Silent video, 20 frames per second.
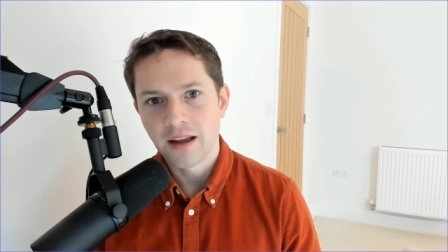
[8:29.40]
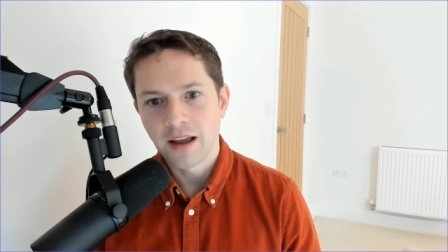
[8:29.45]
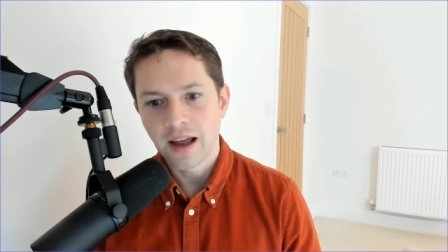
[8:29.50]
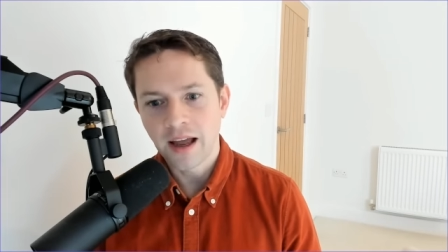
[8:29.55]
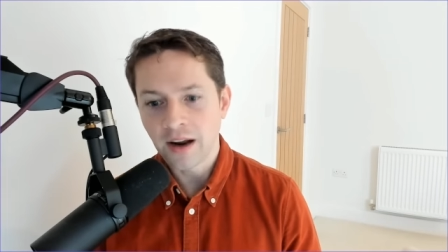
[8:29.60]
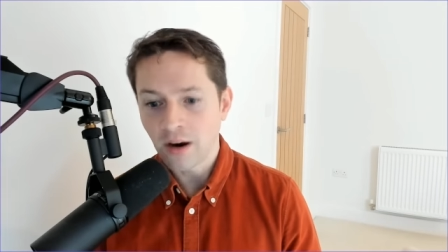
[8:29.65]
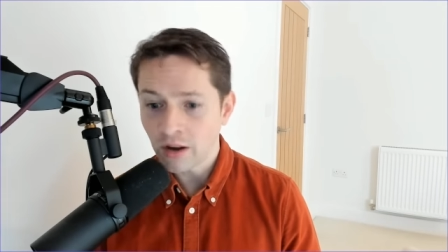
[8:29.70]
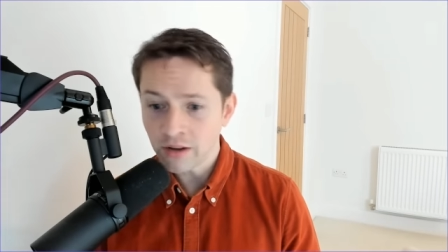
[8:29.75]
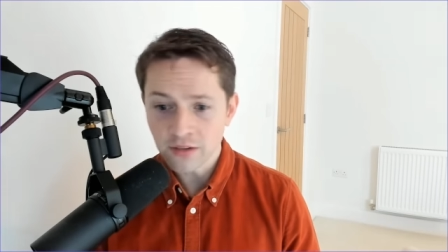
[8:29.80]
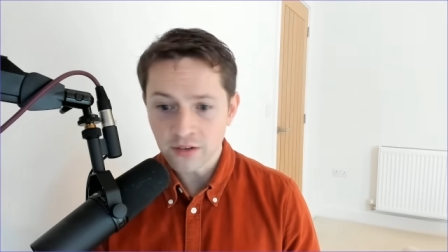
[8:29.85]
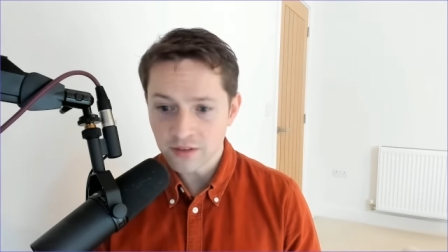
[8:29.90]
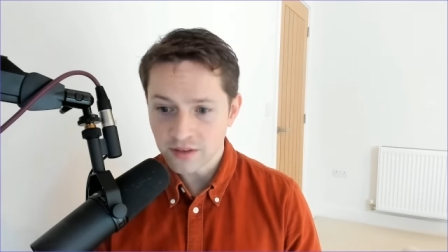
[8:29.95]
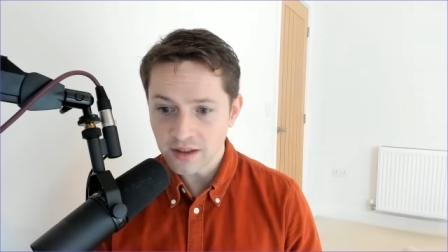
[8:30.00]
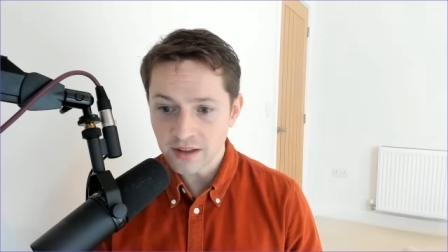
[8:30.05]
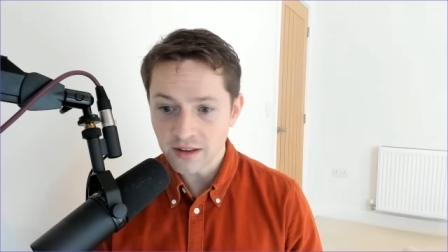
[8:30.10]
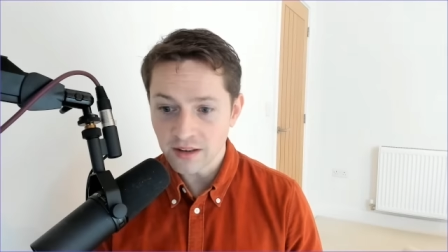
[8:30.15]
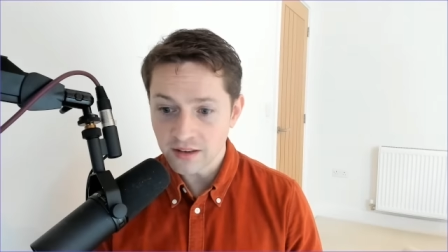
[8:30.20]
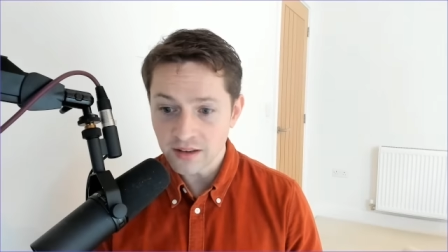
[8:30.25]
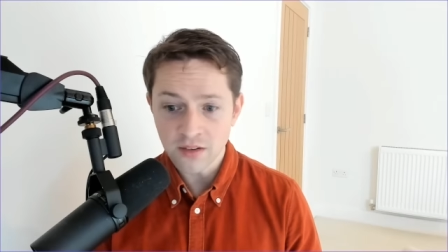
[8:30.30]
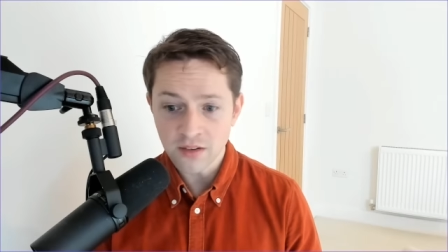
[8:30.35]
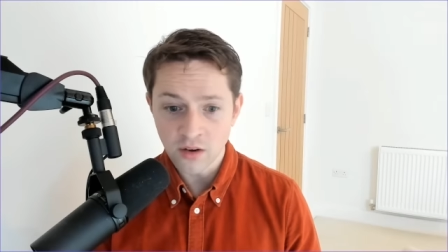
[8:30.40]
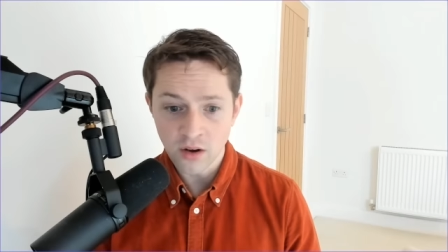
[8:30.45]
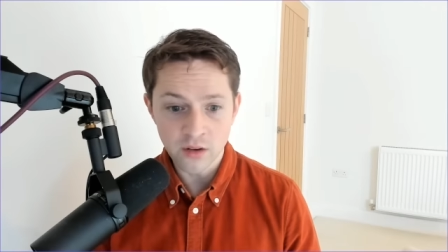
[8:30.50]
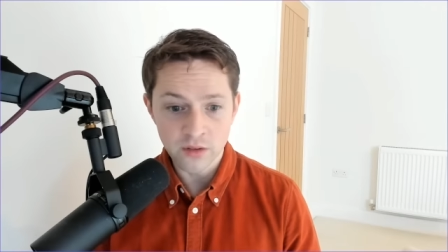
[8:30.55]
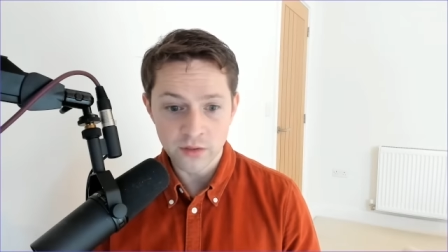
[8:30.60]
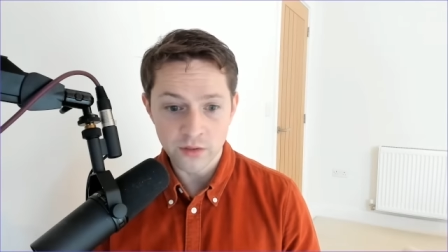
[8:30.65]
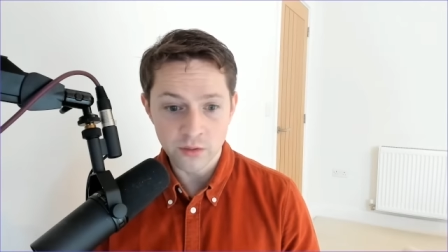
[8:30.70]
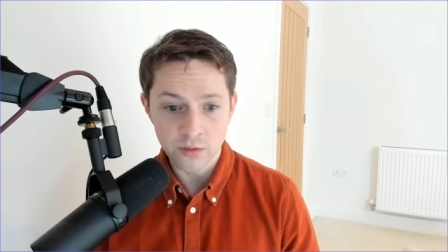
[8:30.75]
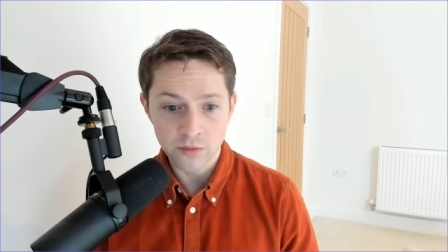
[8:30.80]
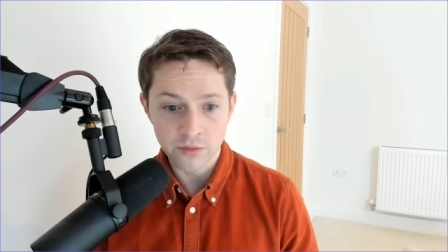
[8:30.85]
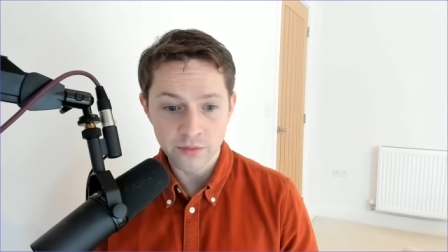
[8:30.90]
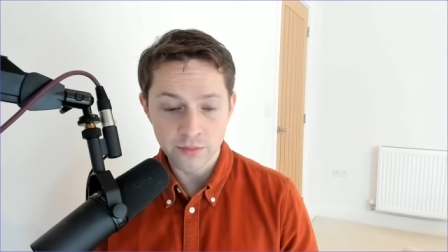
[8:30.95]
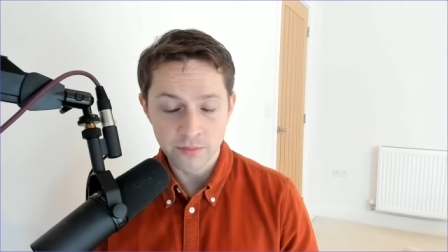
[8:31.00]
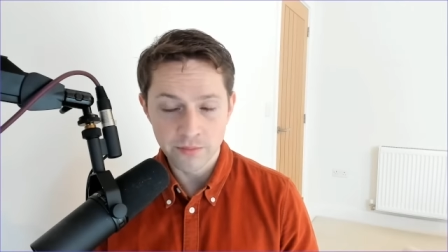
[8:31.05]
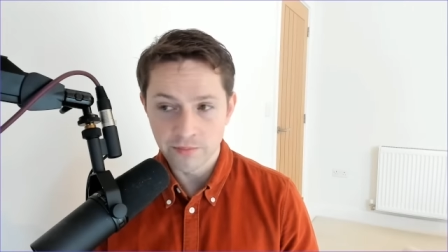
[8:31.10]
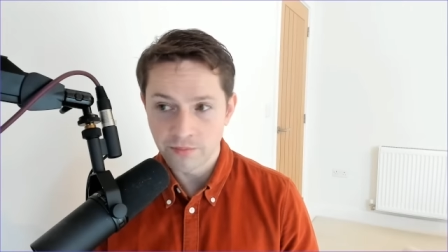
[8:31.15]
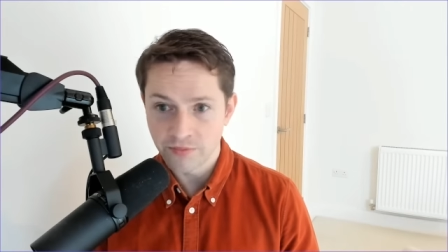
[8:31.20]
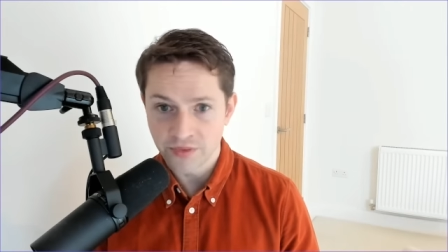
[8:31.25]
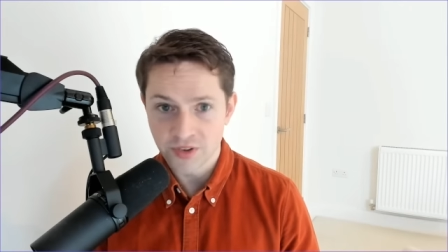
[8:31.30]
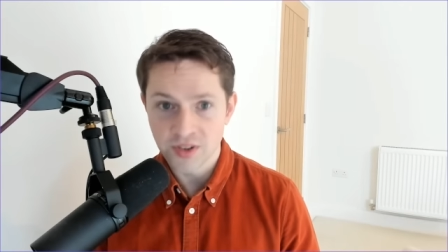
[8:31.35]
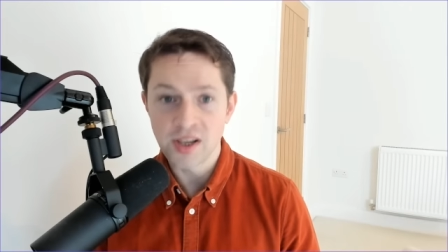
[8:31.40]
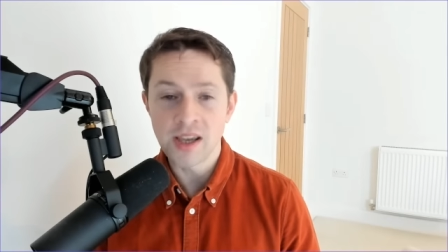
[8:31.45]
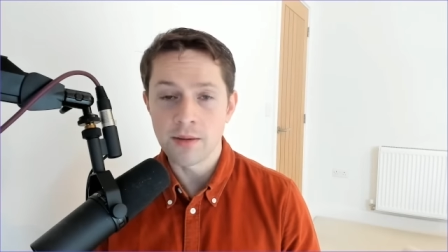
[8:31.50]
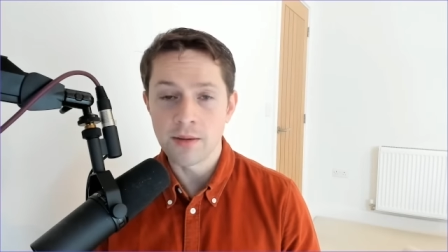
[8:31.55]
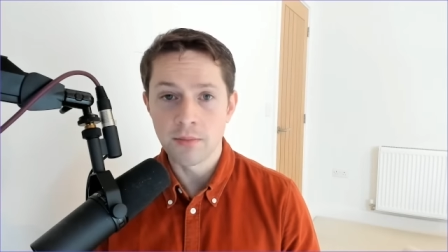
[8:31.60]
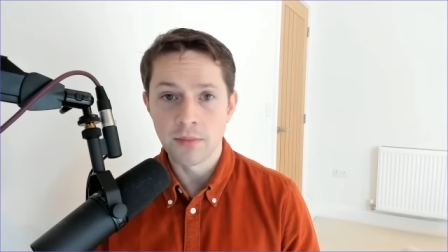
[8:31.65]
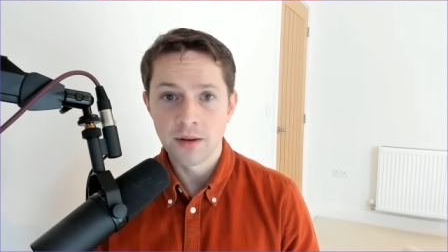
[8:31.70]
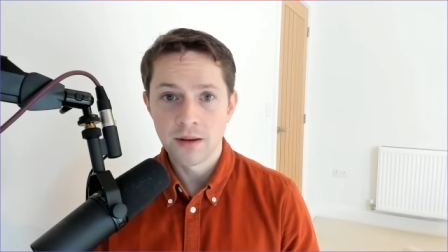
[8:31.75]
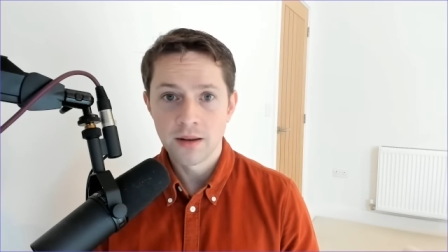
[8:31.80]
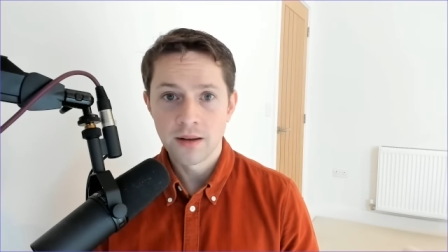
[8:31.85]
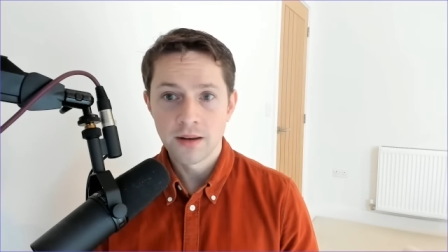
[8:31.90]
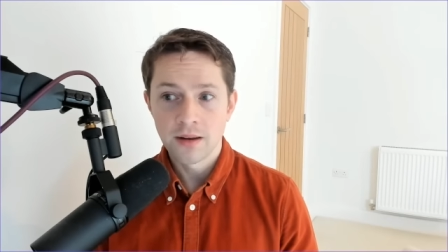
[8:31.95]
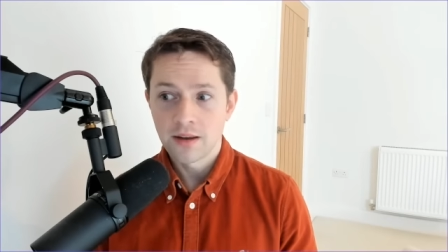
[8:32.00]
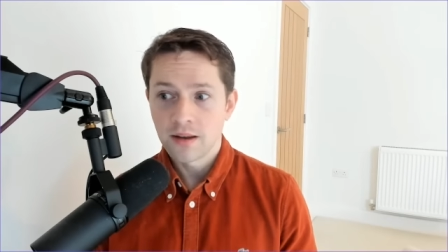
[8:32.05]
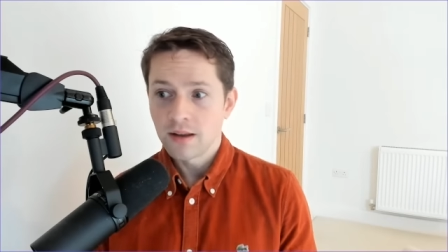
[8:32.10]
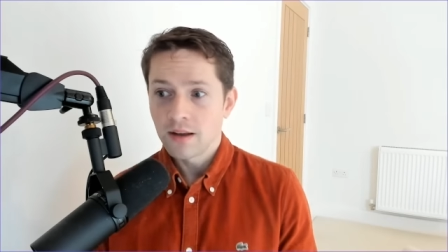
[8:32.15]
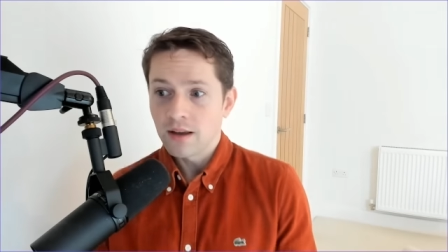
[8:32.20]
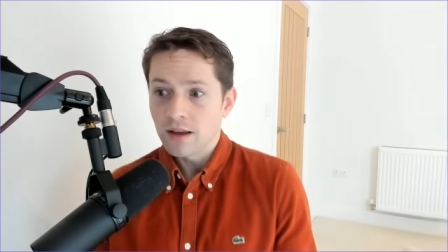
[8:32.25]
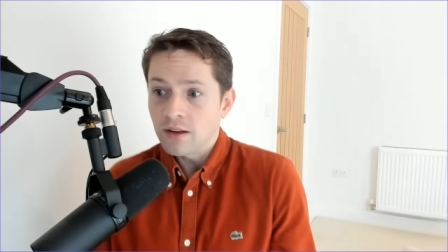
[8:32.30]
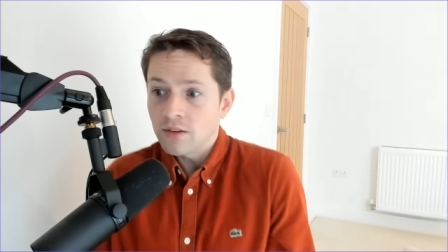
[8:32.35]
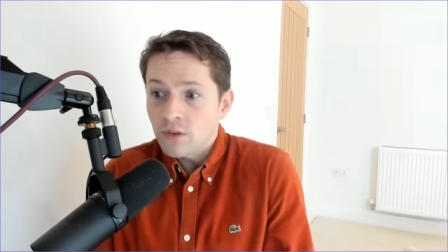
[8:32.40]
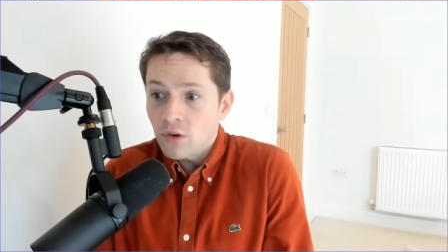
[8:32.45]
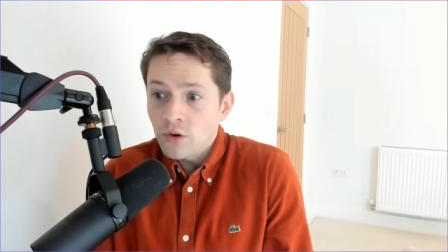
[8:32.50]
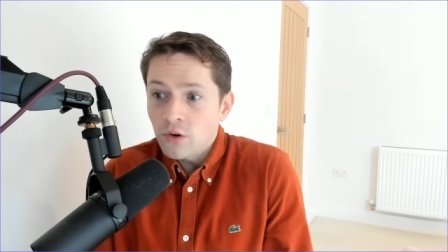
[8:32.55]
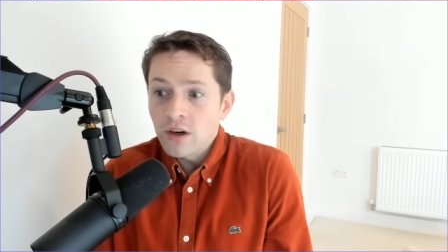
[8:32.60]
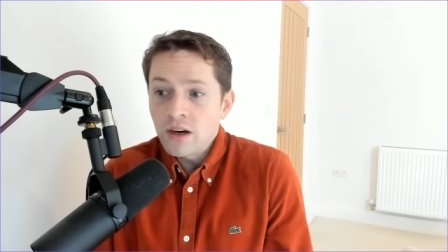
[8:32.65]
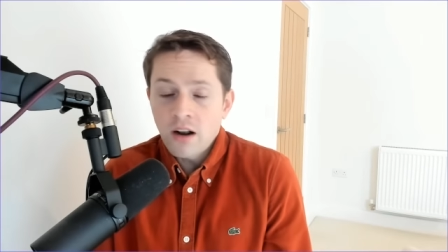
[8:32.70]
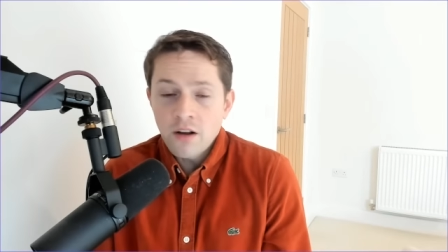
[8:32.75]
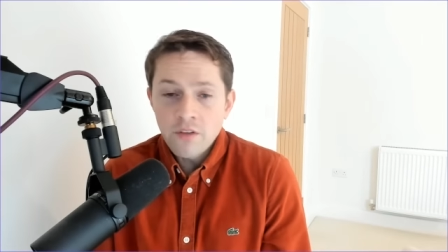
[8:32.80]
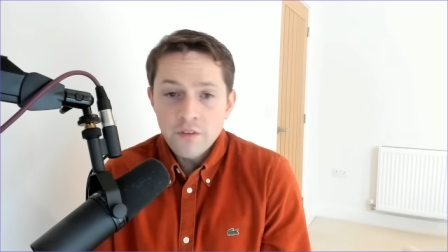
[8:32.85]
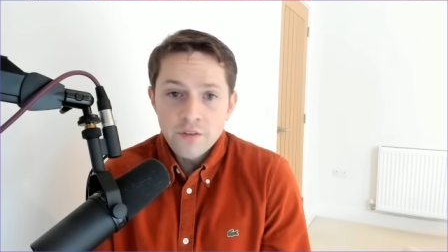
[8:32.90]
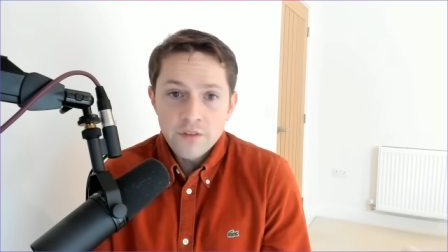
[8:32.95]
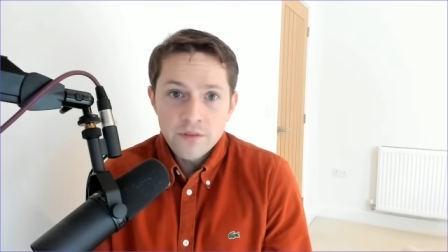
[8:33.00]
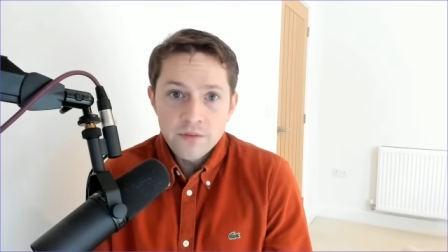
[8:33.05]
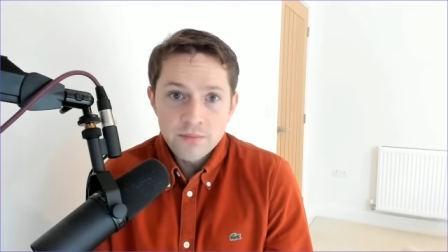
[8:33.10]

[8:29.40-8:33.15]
And I just think that this Arsenal team is good enough,